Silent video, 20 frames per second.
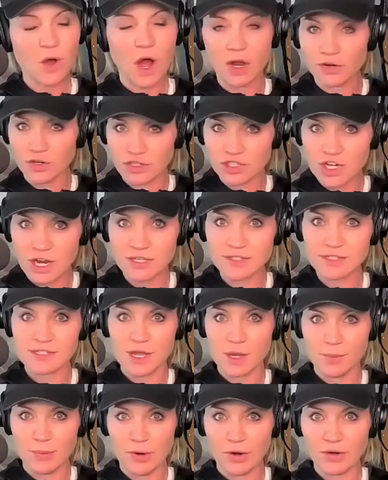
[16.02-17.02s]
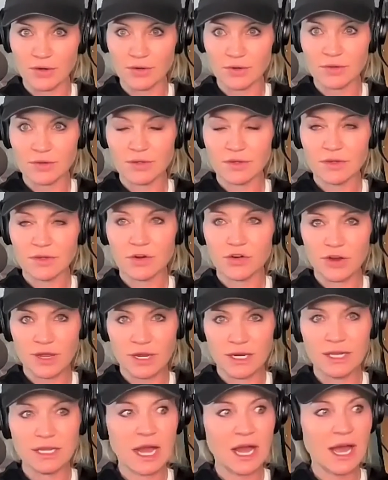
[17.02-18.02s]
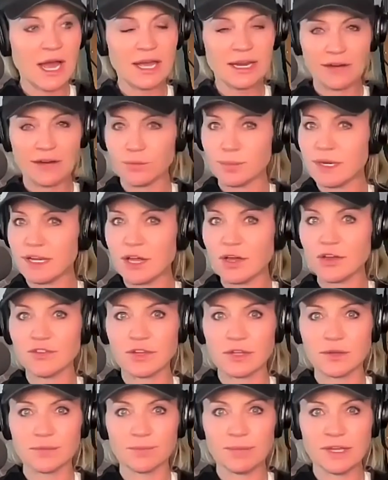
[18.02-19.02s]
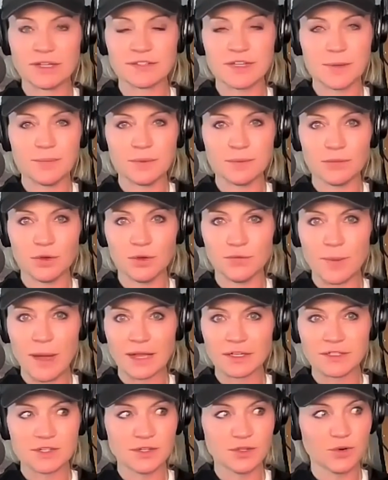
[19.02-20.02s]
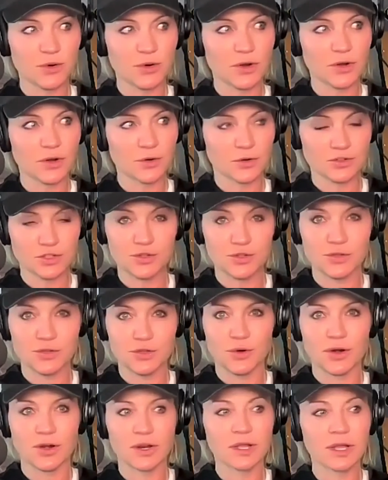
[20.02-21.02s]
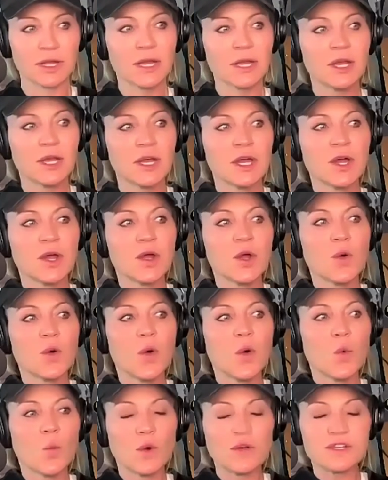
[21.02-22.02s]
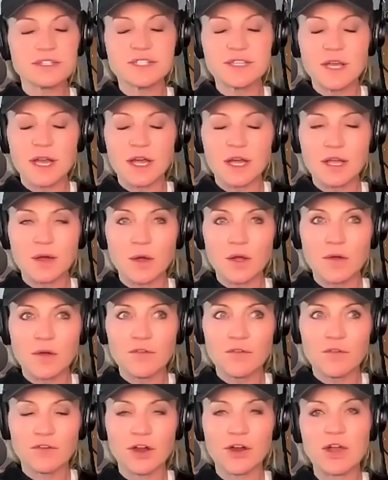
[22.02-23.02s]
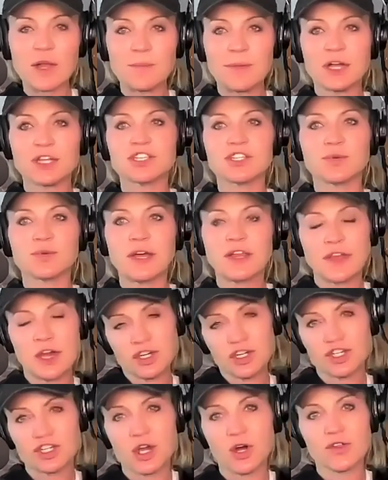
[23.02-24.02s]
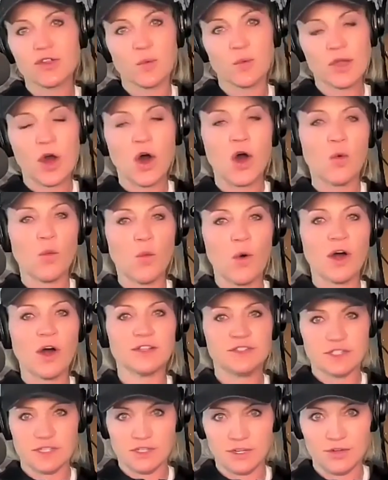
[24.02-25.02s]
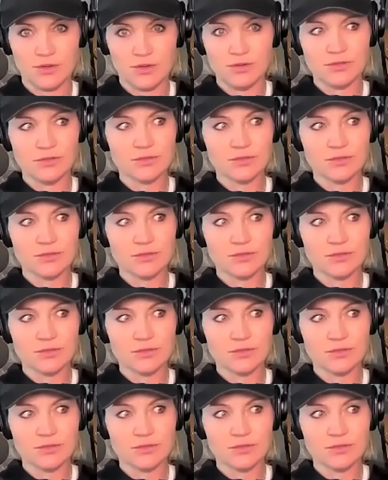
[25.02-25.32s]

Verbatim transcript: under John Skipper, Greedy and I, and everybody else that picked up and moved back to New York or to New York, was very much like a show that we all wanted to do.